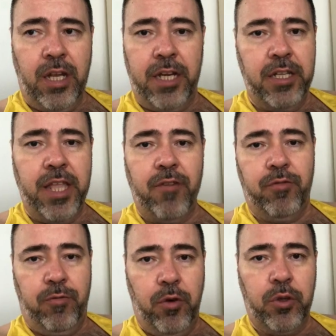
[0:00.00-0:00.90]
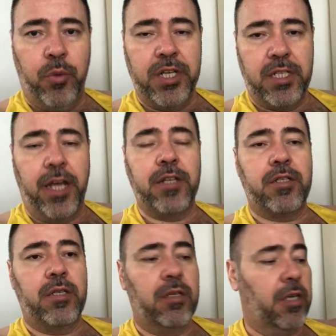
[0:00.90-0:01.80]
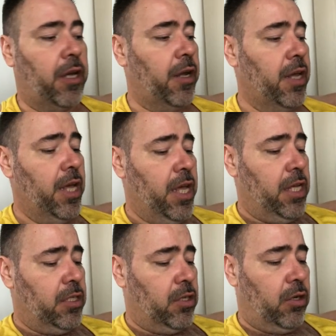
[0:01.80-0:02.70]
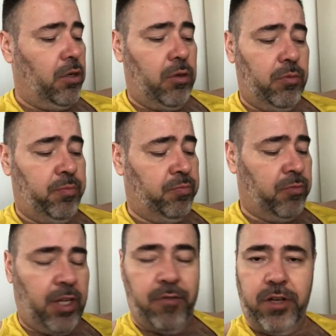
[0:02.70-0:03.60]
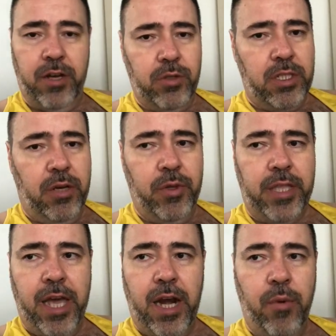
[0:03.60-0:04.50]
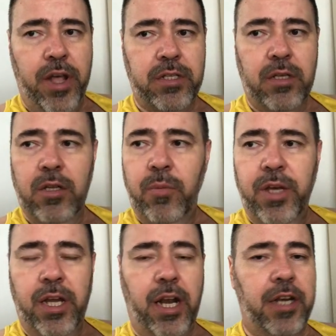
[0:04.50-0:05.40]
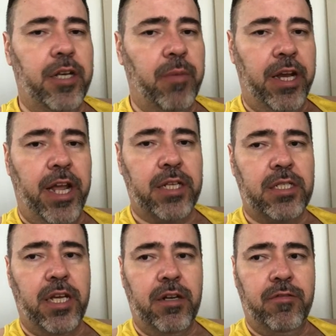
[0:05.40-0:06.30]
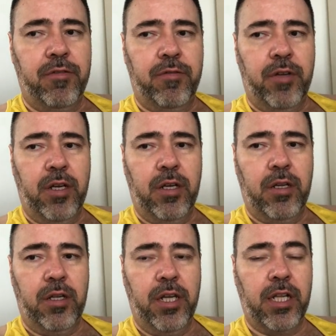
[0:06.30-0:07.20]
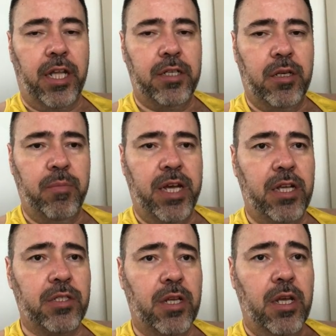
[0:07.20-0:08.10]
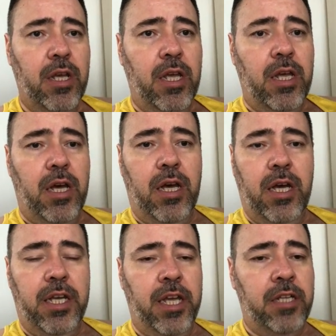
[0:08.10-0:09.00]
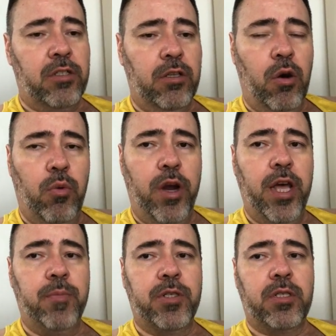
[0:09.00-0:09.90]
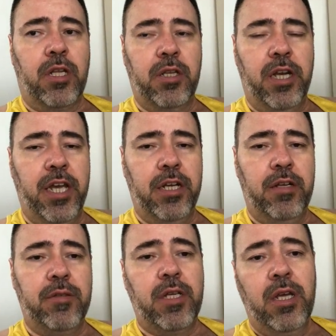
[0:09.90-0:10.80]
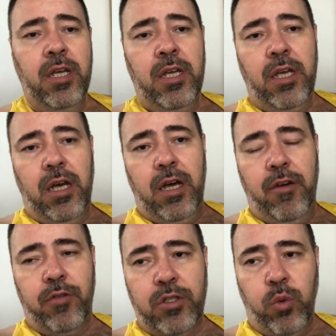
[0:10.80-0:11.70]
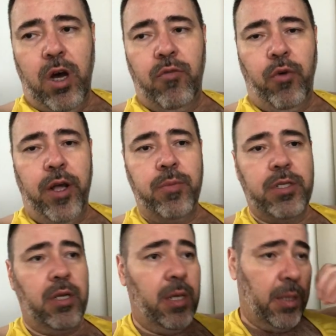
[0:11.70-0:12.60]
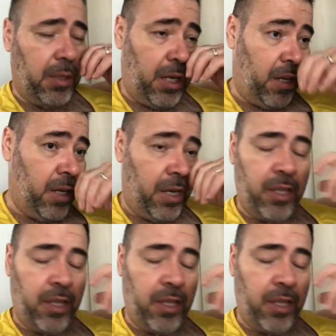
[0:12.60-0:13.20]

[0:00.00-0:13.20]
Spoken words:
I did that for 3 sets, okay. So after I was done with that, I rested a little bit and I did my next set of incline dumbbells. Again, slow reps on the negatives for 12 reps, okay.